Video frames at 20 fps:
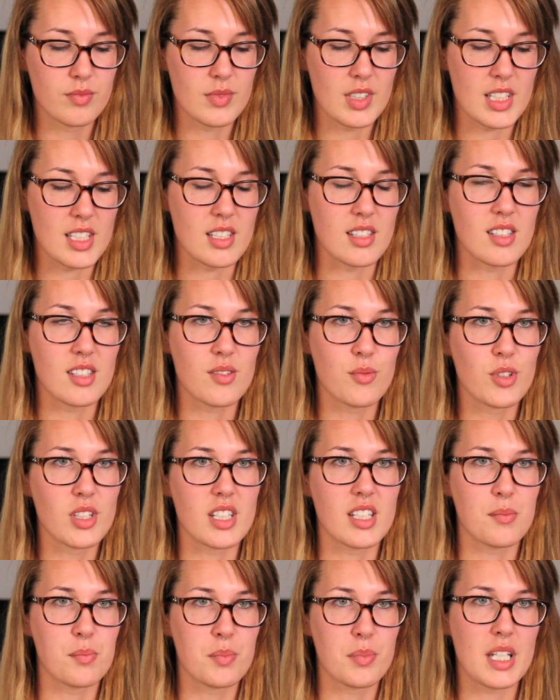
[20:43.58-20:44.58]
it
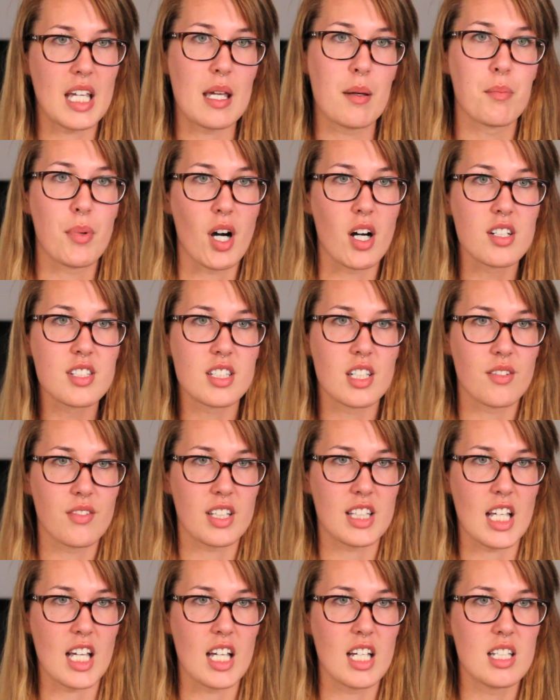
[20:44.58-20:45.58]
really became positive
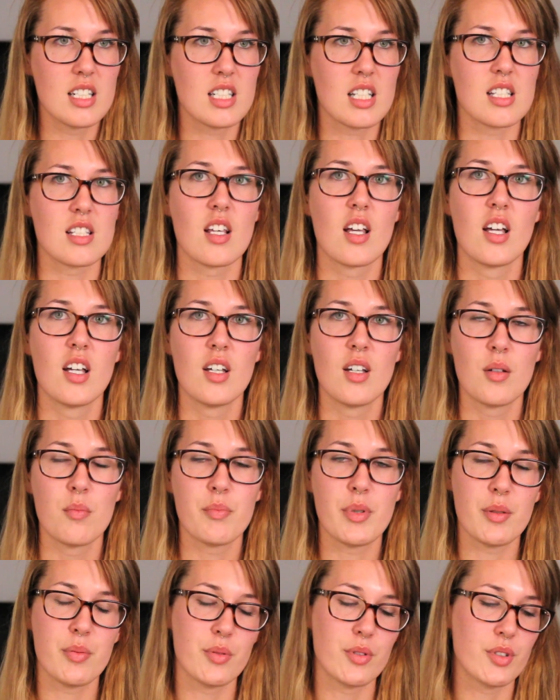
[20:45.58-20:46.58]
at the end, because
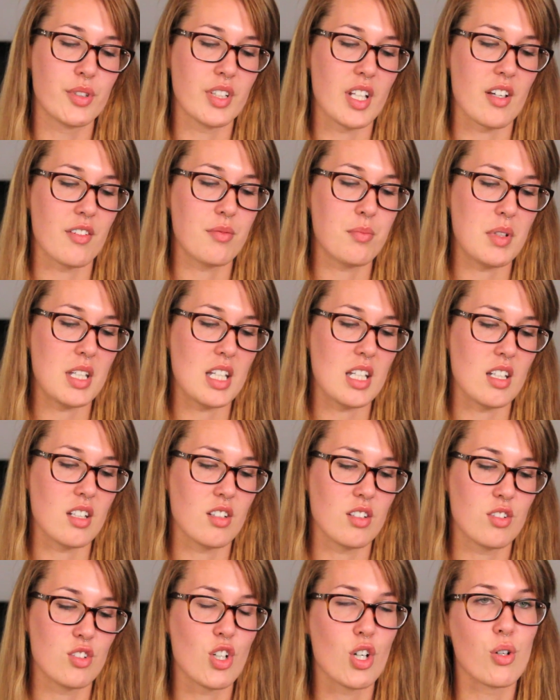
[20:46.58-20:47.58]
people left me
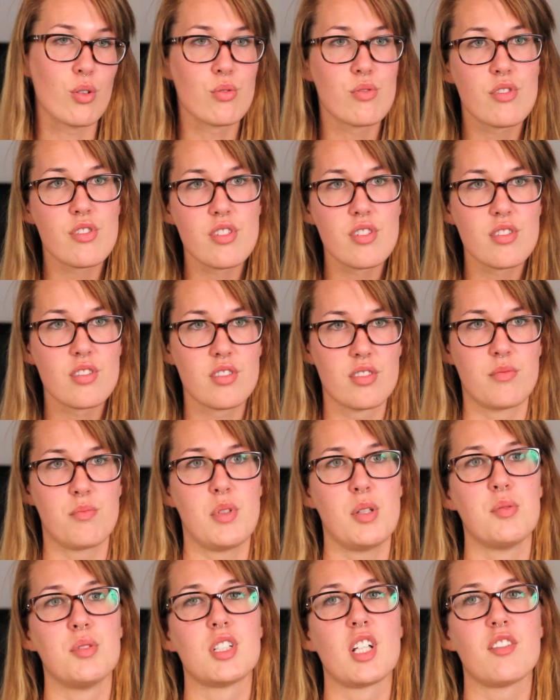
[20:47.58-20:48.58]
notes.
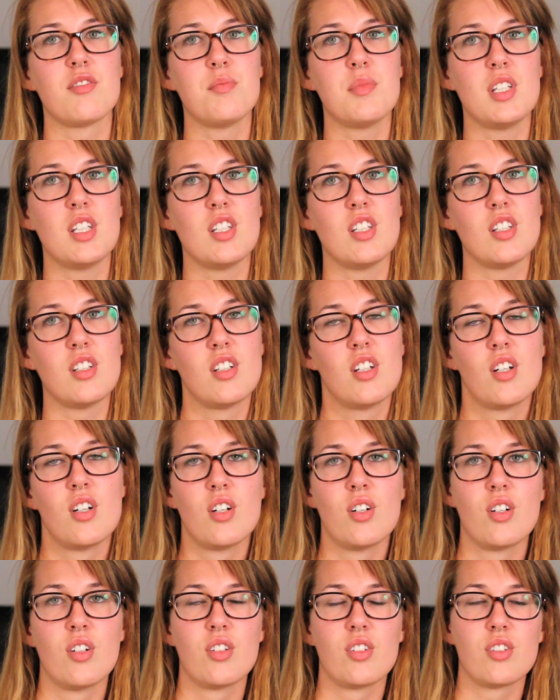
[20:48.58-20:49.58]
People left me,
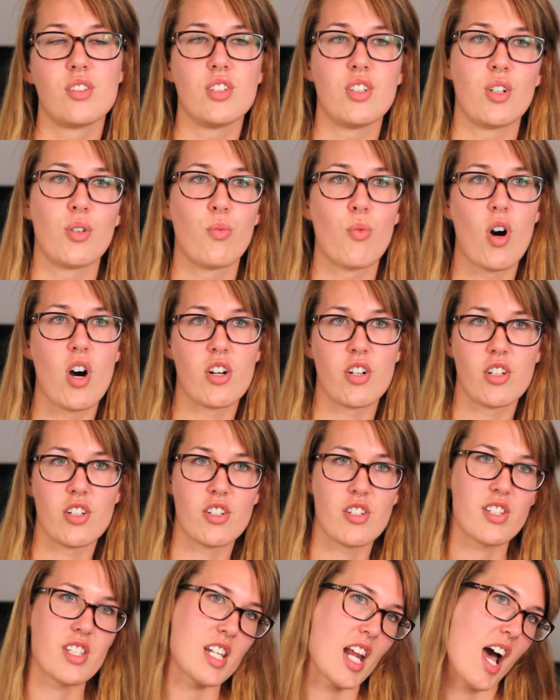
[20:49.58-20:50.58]
you know,
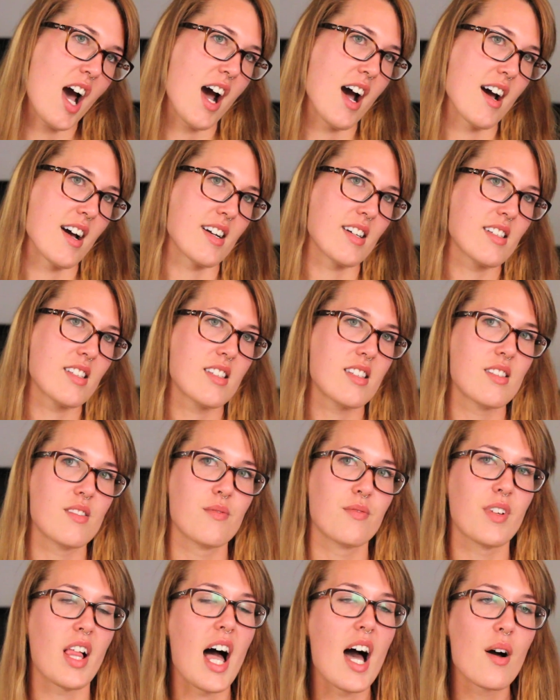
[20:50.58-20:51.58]
water, snacks,
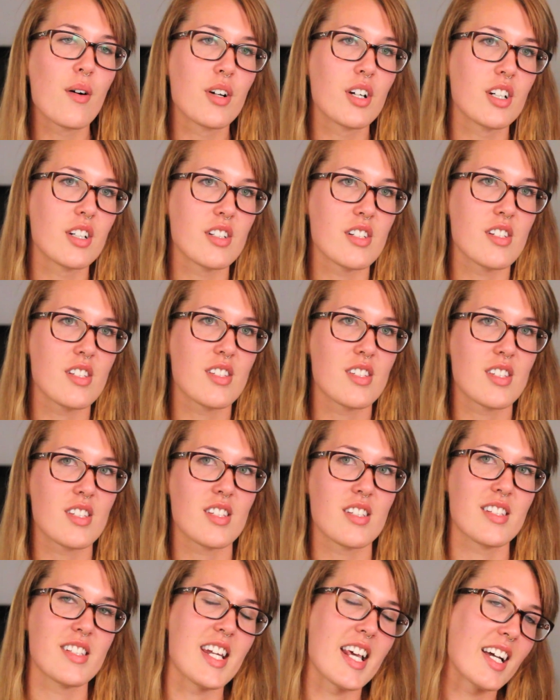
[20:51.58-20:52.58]
flowers,
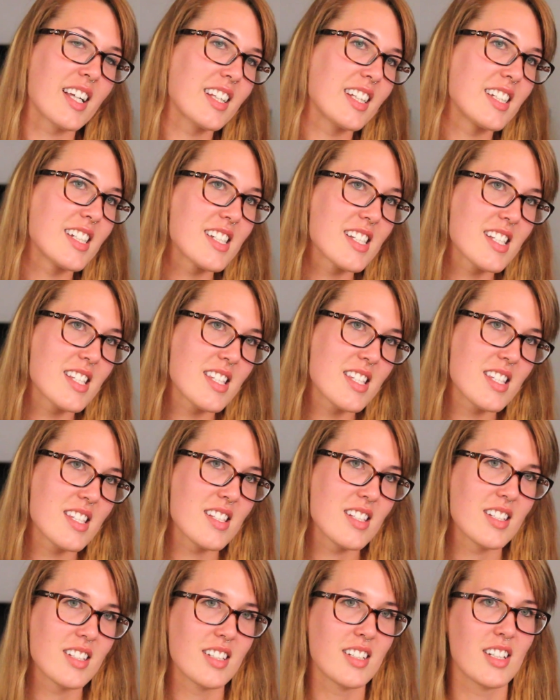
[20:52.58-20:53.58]

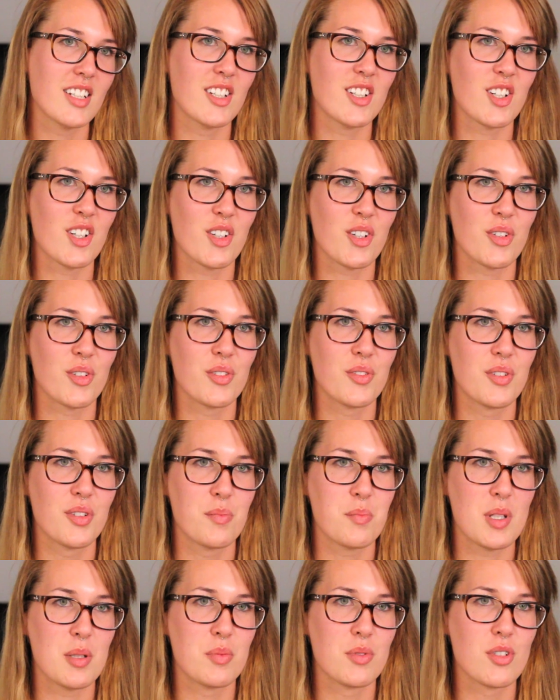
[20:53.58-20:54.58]
necklace, you know,
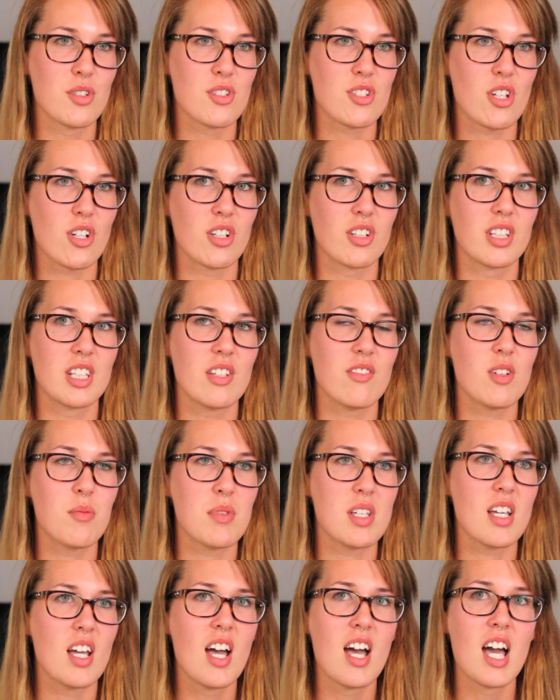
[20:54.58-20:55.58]
people started leaving
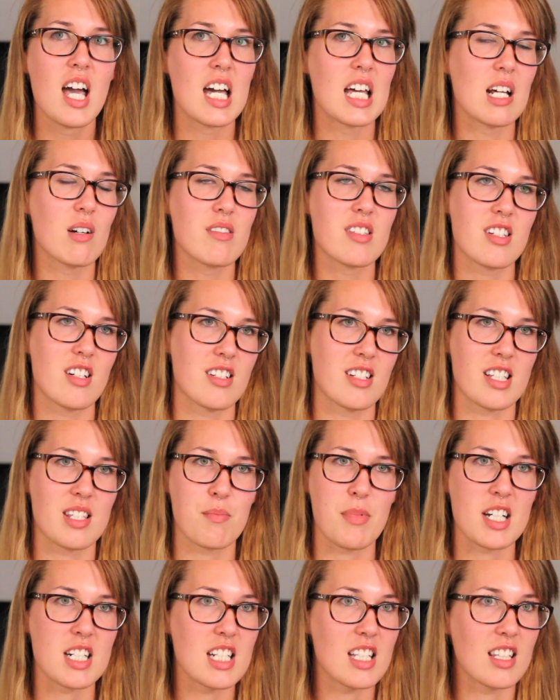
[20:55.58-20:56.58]
me, and I was not
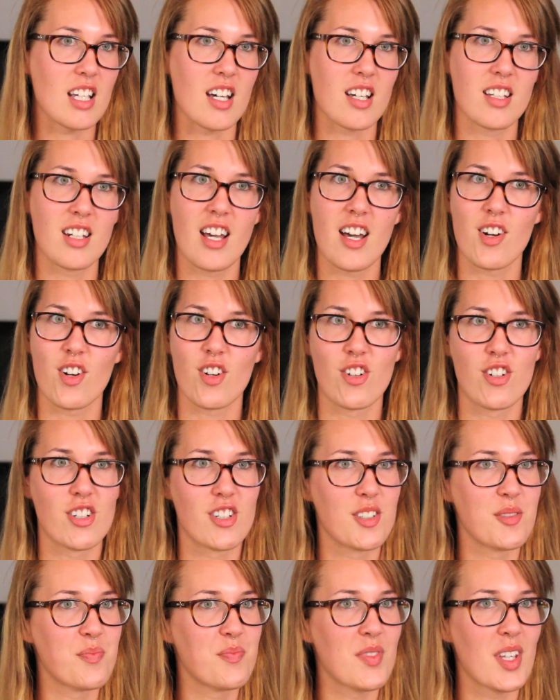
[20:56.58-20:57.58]
expecting that at
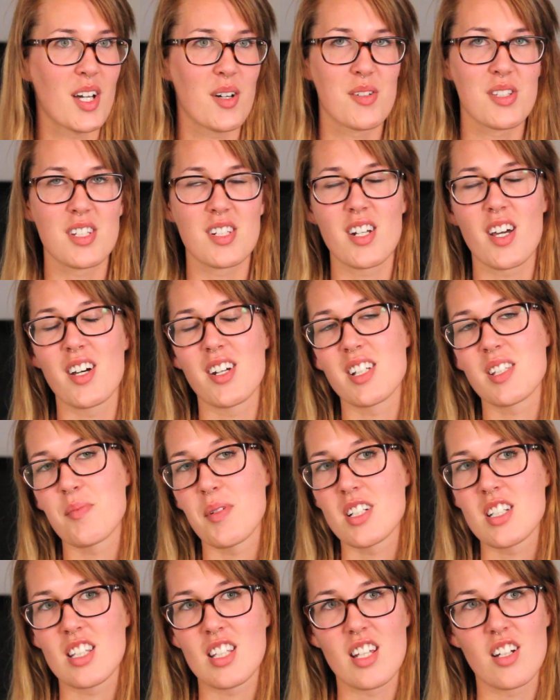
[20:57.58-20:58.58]
all. I was not
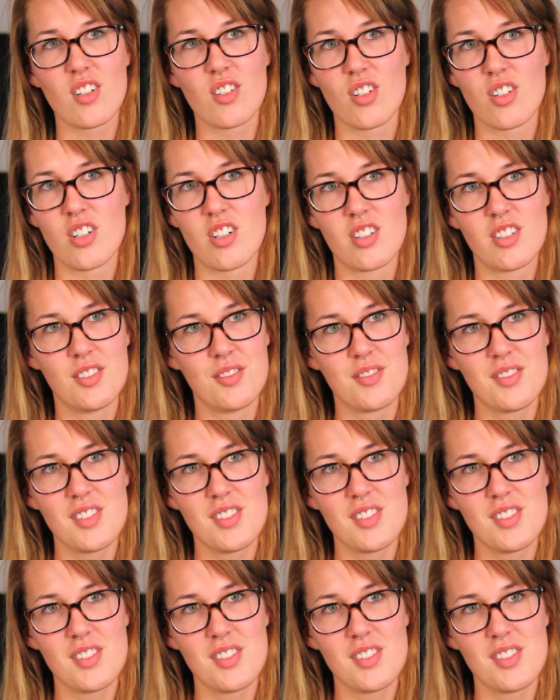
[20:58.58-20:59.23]
expecting that at all.